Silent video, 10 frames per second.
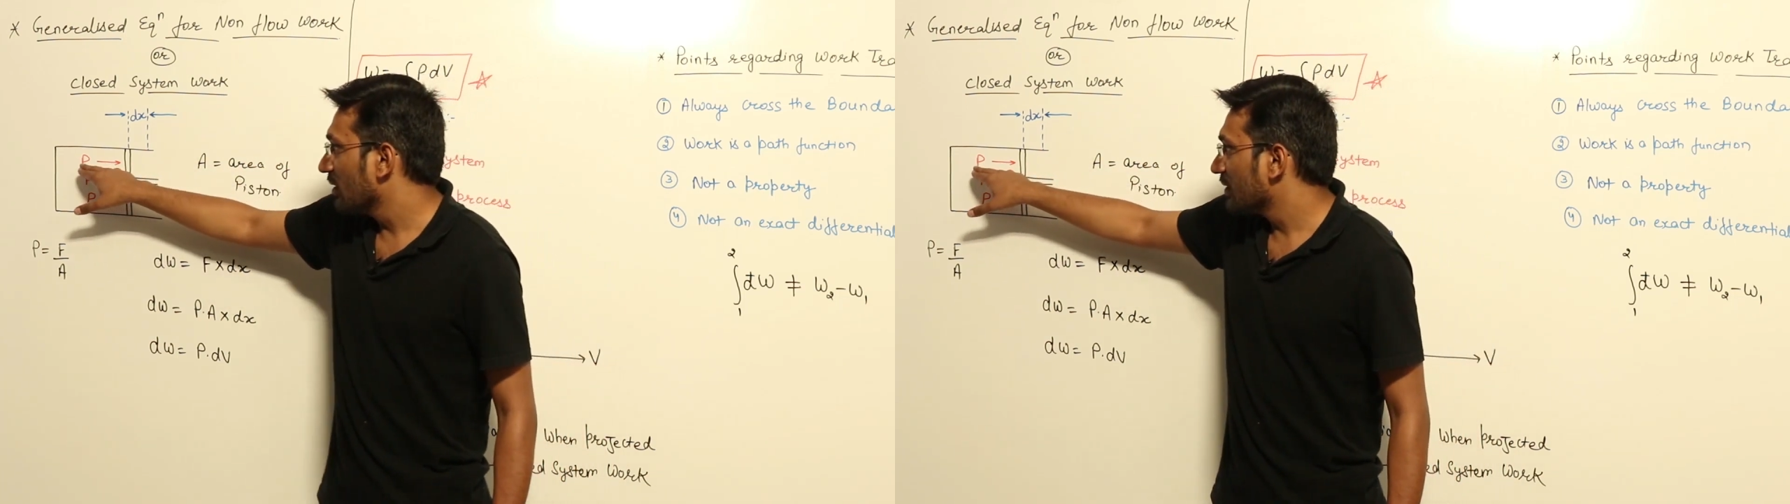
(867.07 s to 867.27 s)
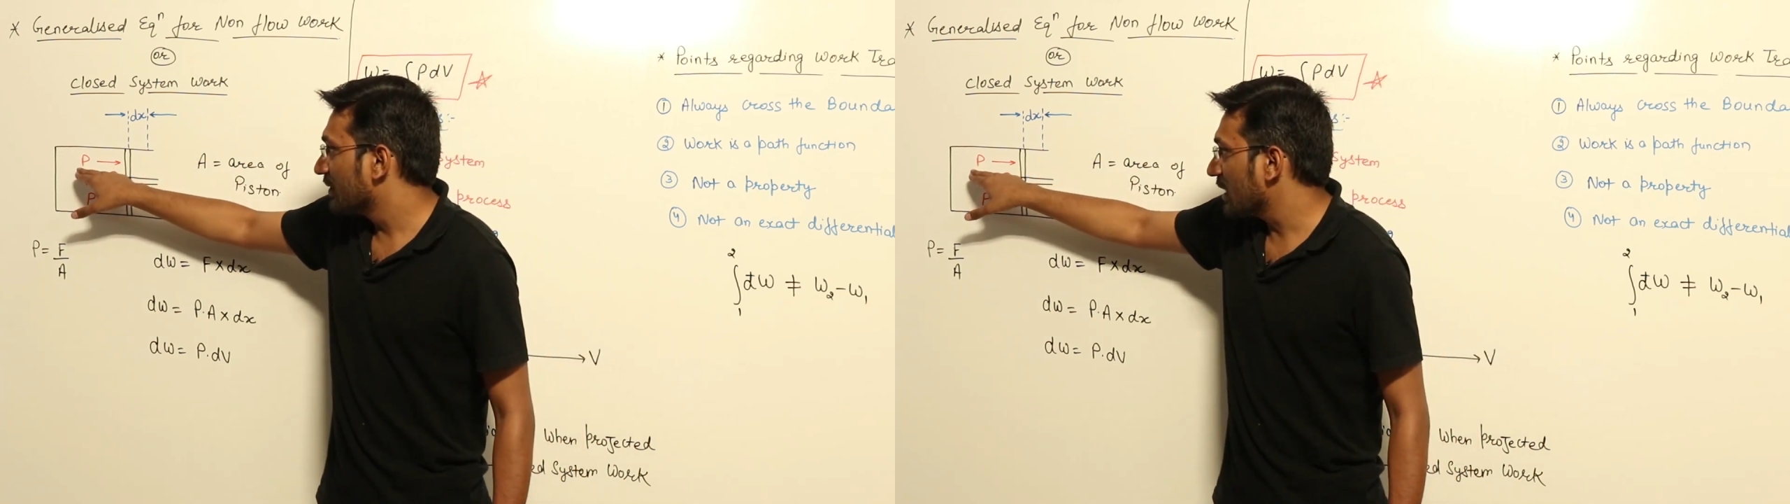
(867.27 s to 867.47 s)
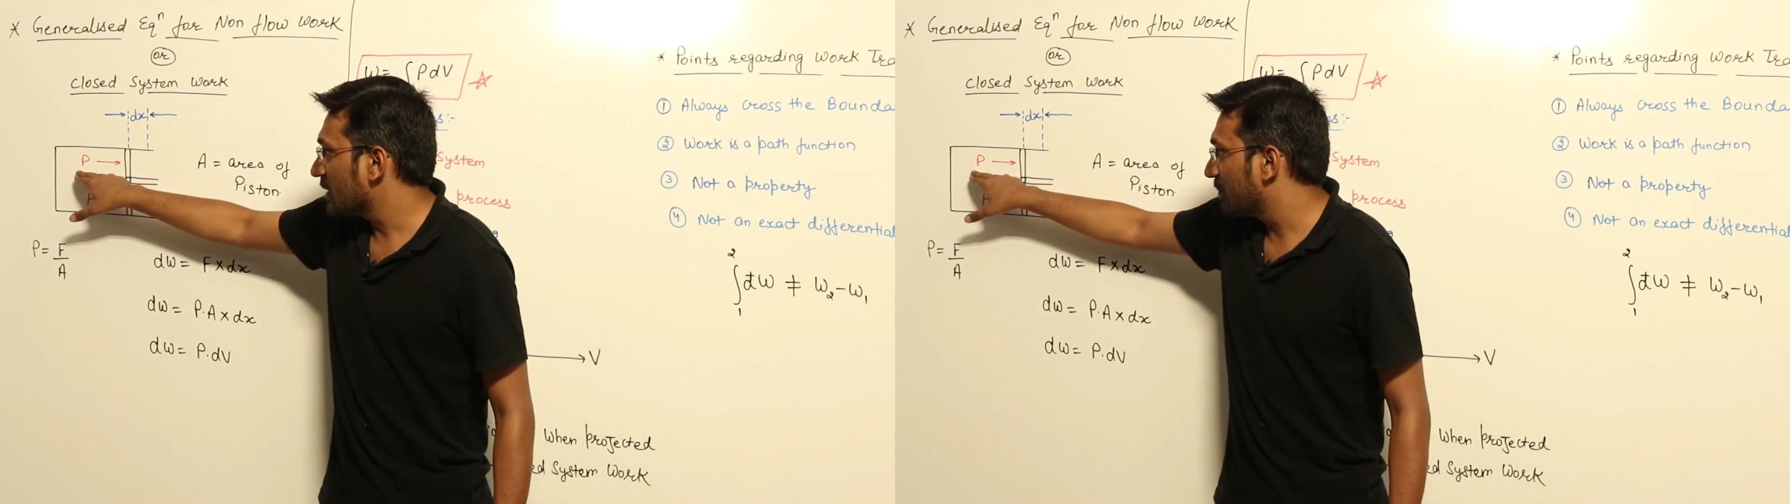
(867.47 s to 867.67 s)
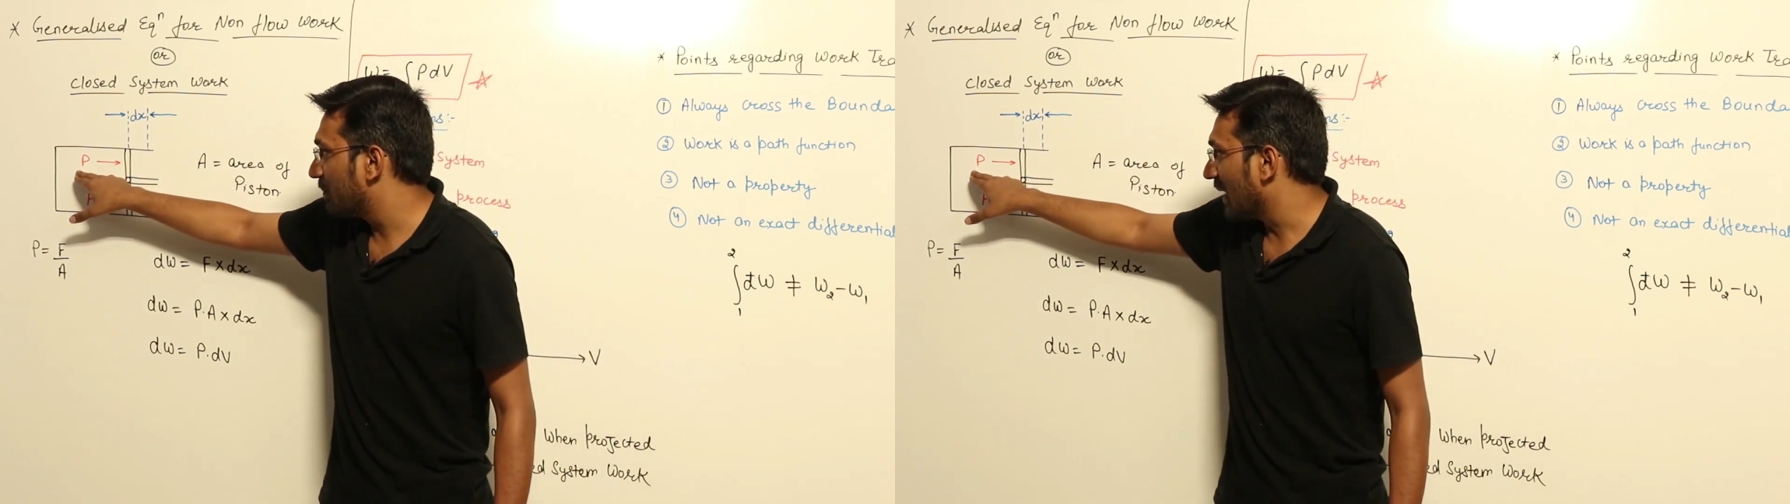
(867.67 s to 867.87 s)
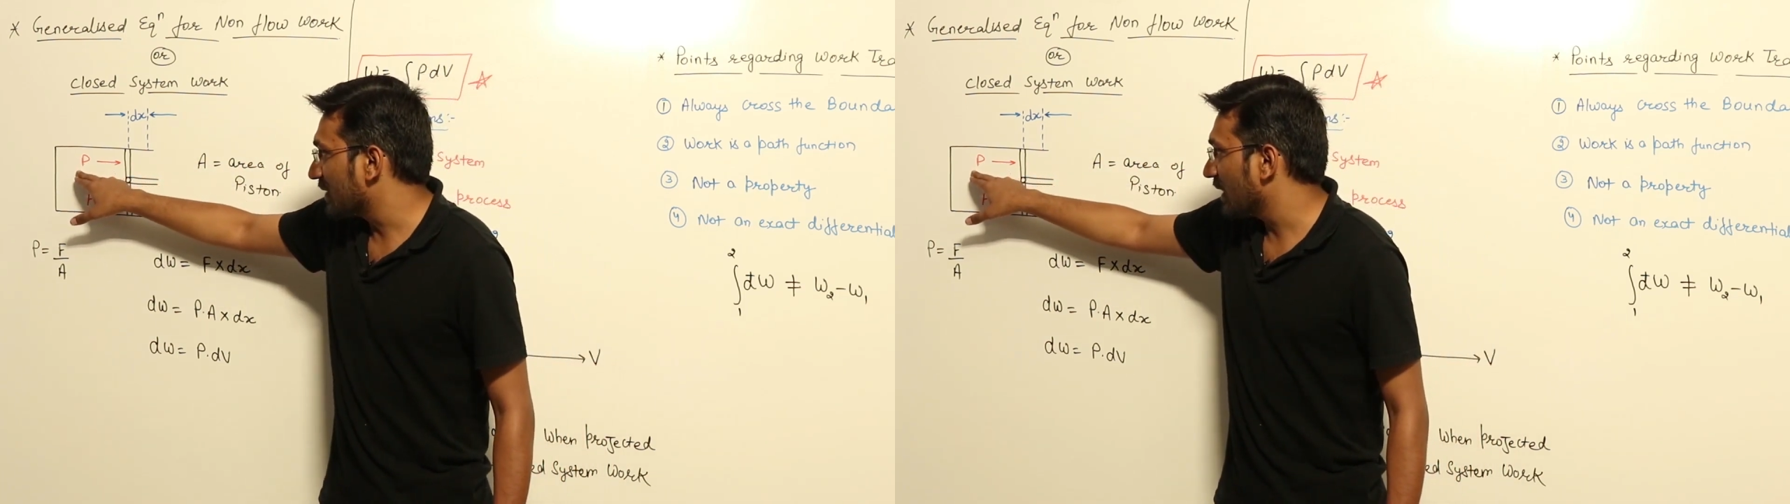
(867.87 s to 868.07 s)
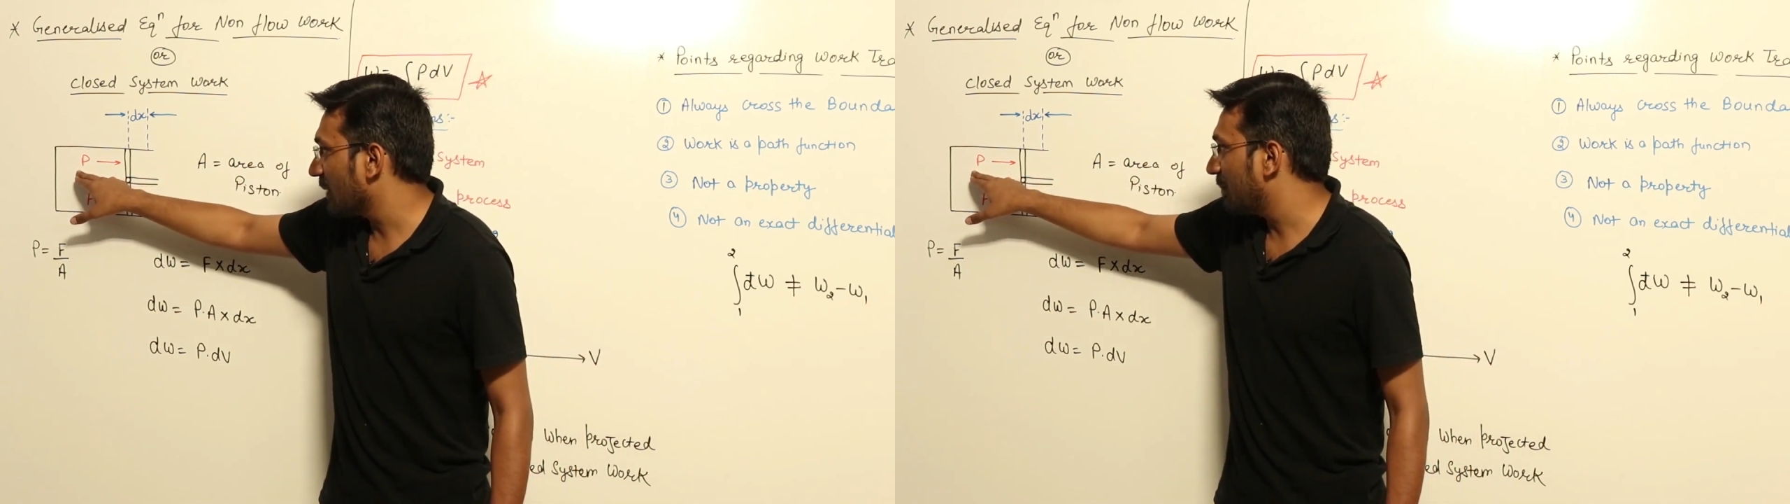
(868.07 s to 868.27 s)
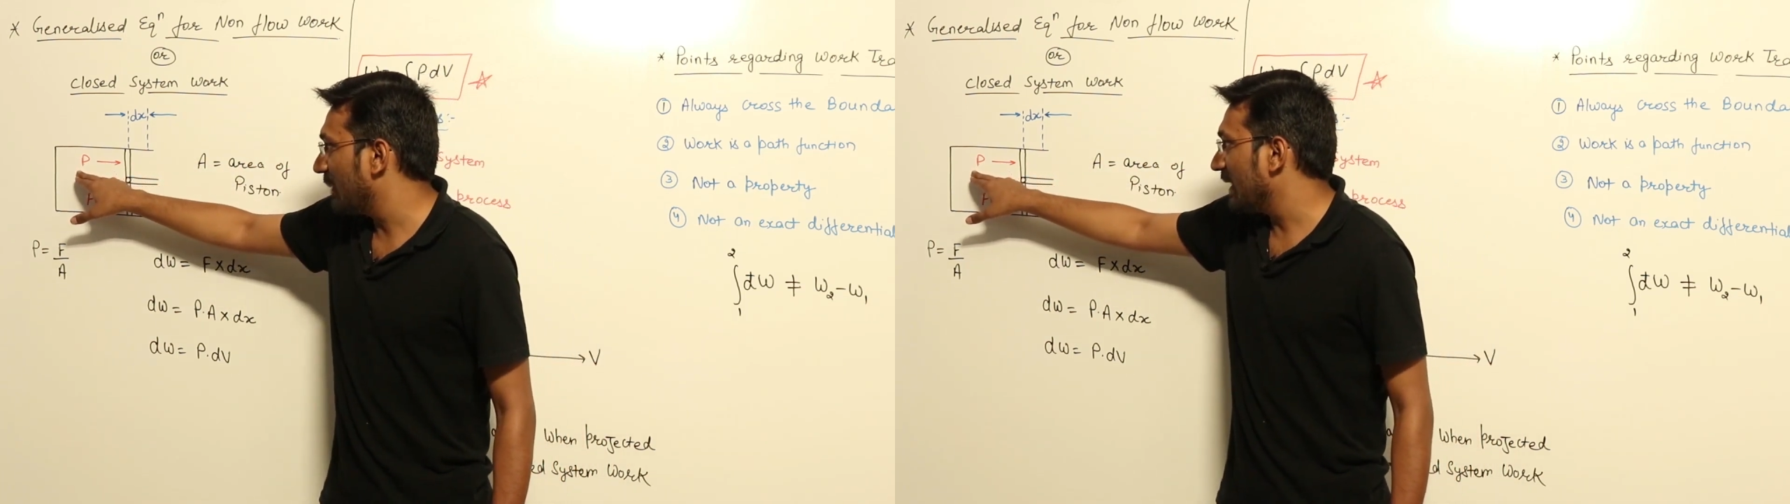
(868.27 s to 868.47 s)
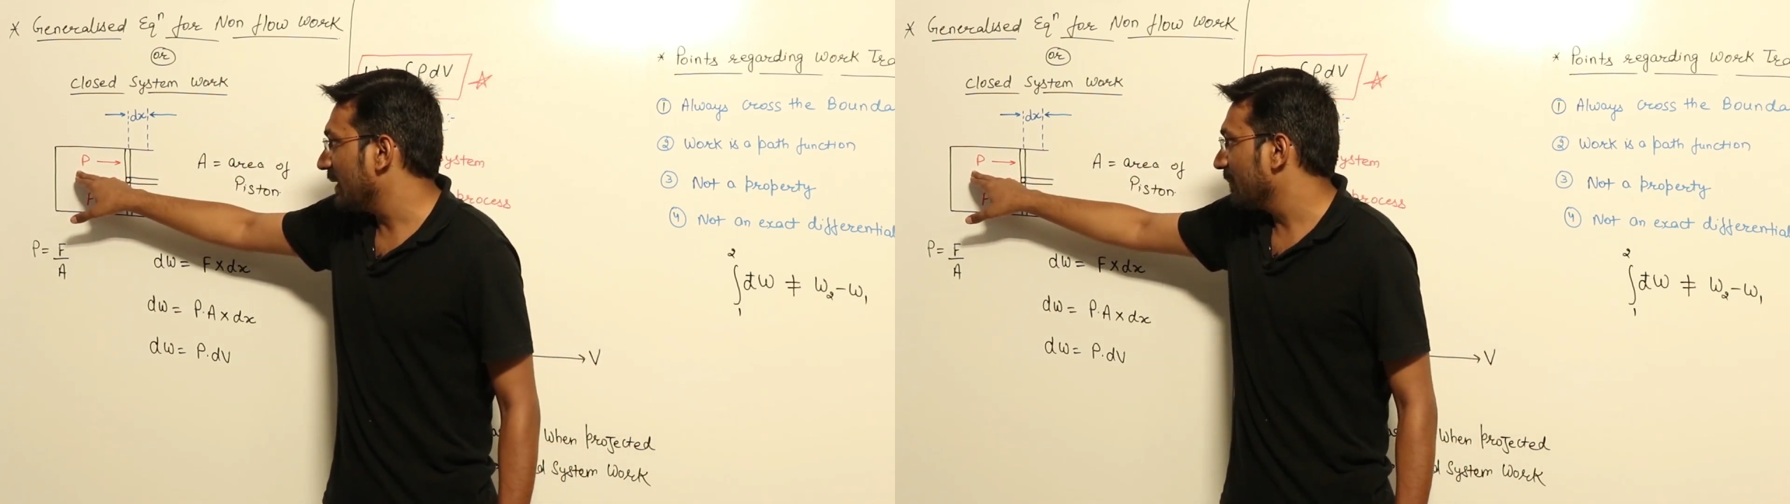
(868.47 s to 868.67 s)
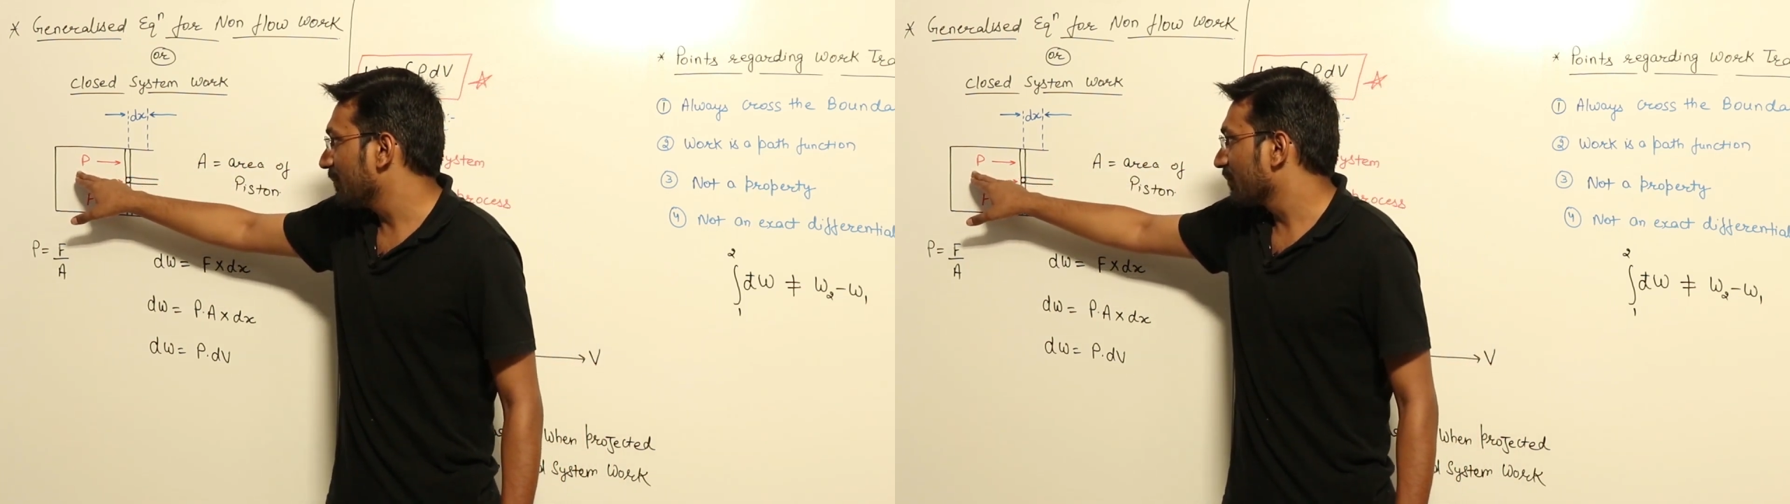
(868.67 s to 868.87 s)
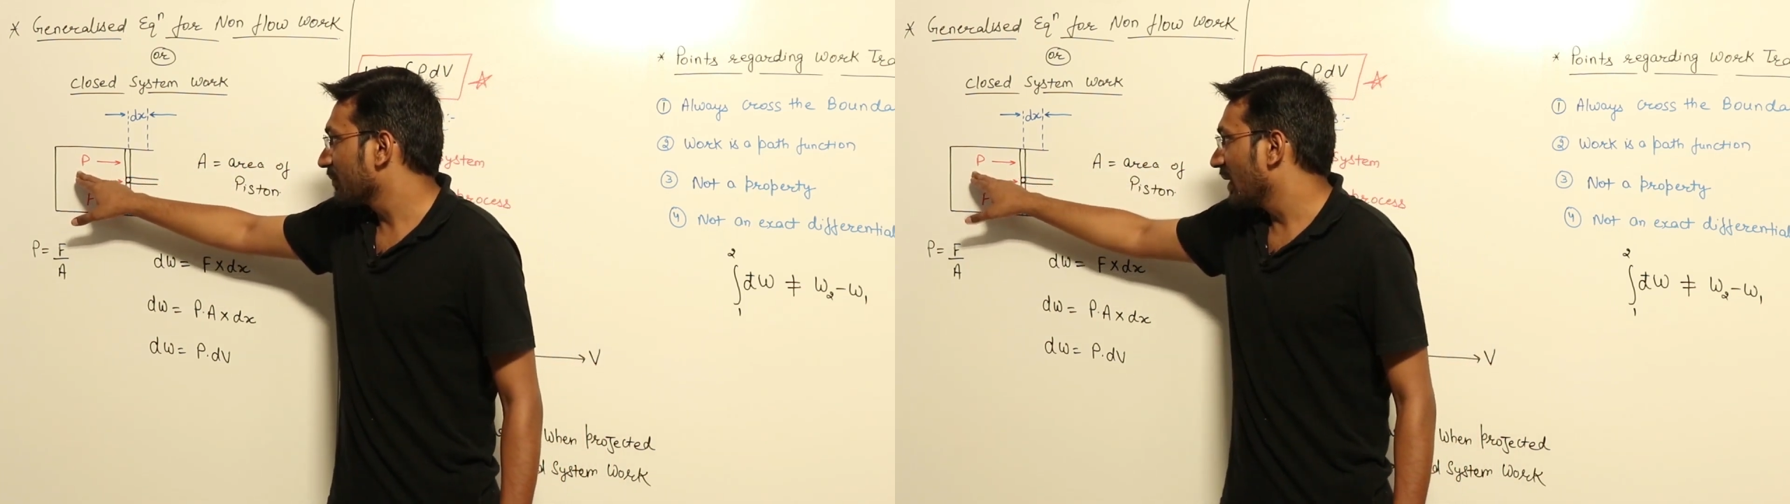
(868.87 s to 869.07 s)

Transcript: this pressure P